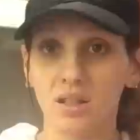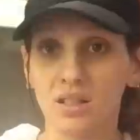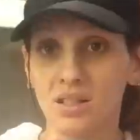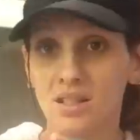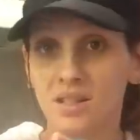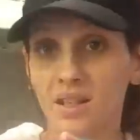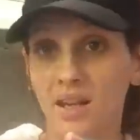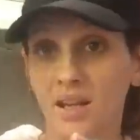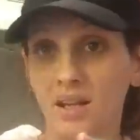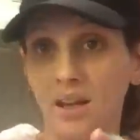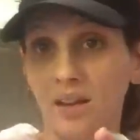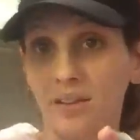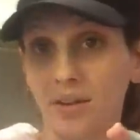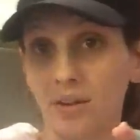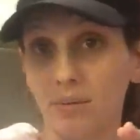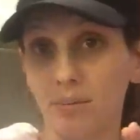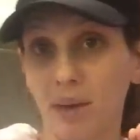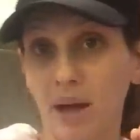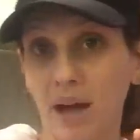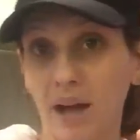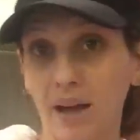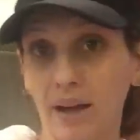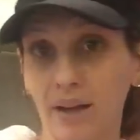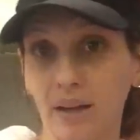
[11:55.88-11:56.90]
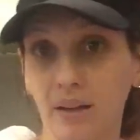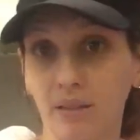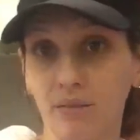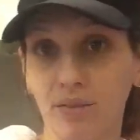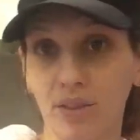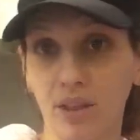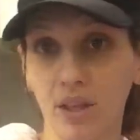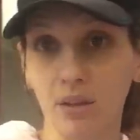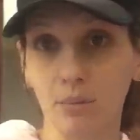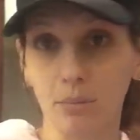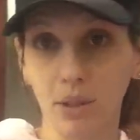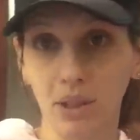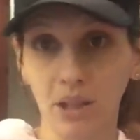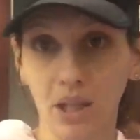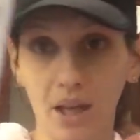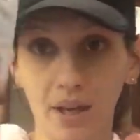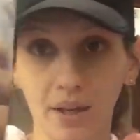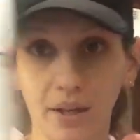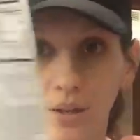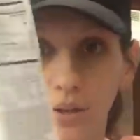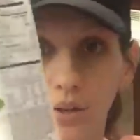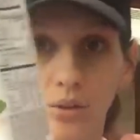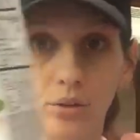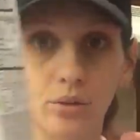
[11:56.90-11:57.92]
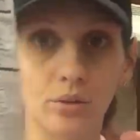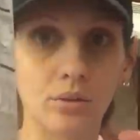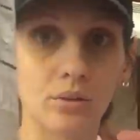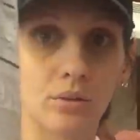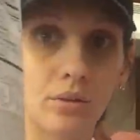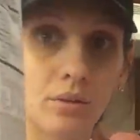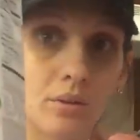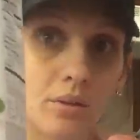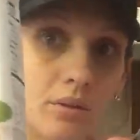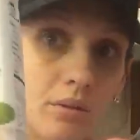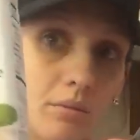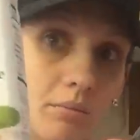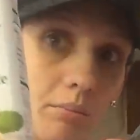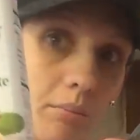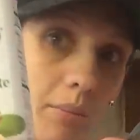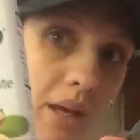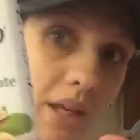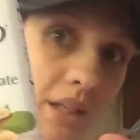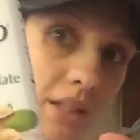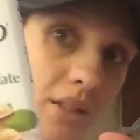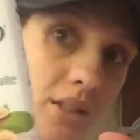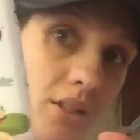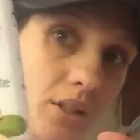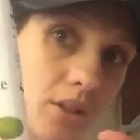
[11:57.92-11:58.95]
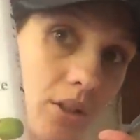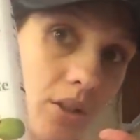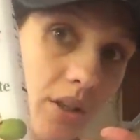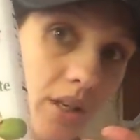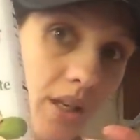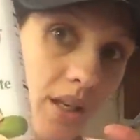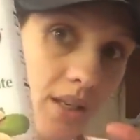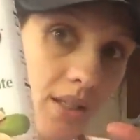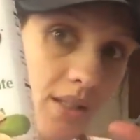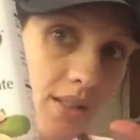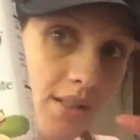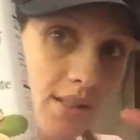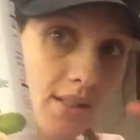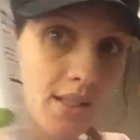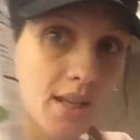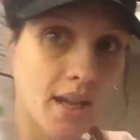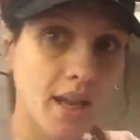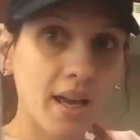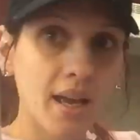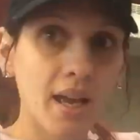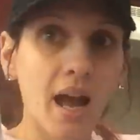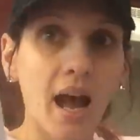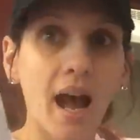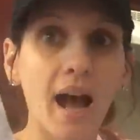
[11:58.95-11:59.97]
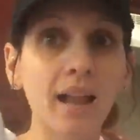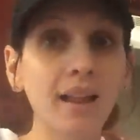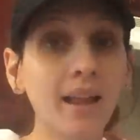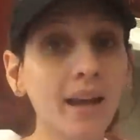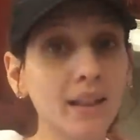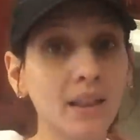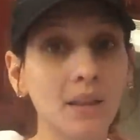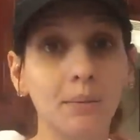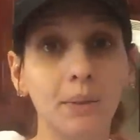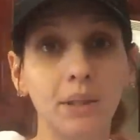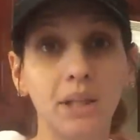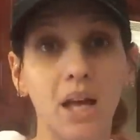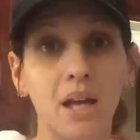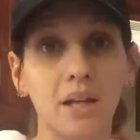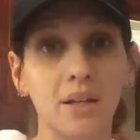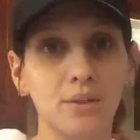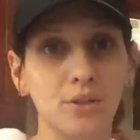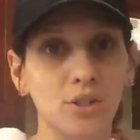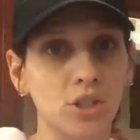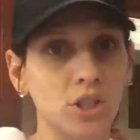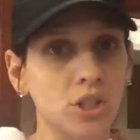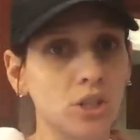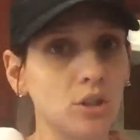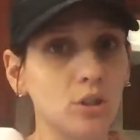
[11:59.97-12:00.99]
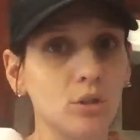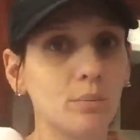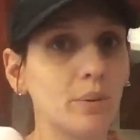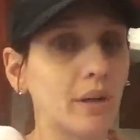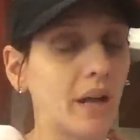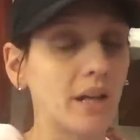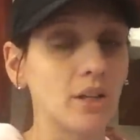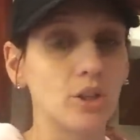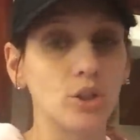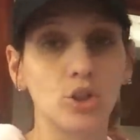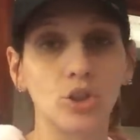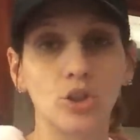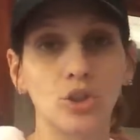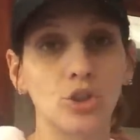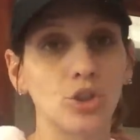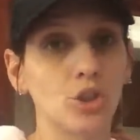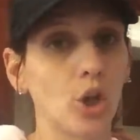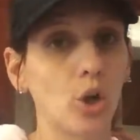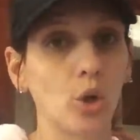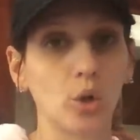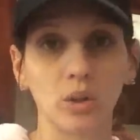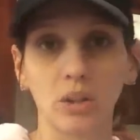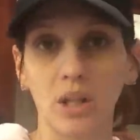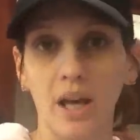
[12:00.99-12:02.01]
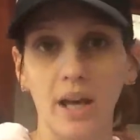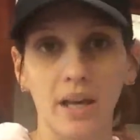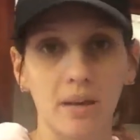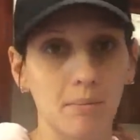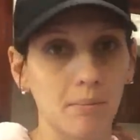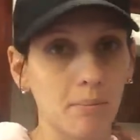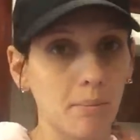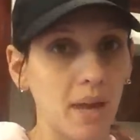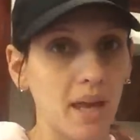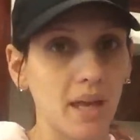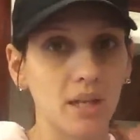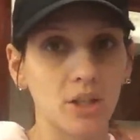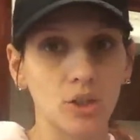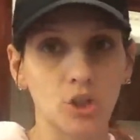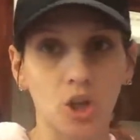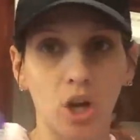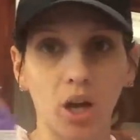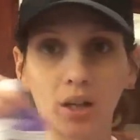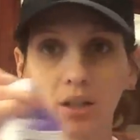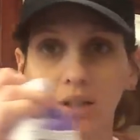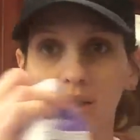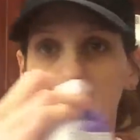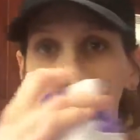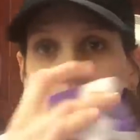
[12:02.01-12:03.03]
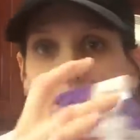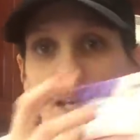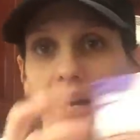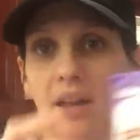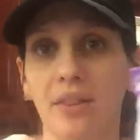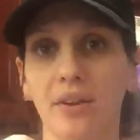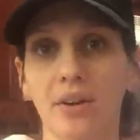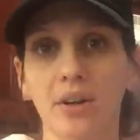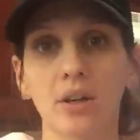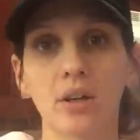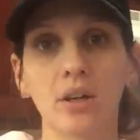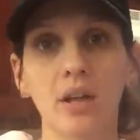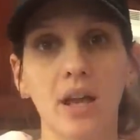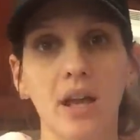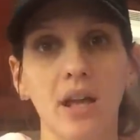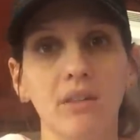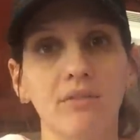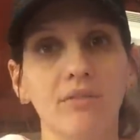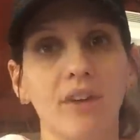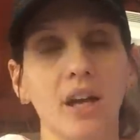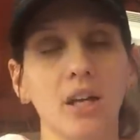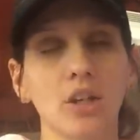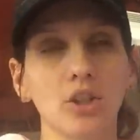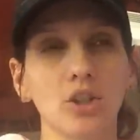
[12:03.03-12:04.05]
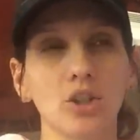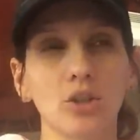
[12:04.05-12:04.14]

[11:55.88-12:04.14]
This is another bag of the Milano mint cookies. I like the Milanos too, but I don't like mint and chocolate together. If I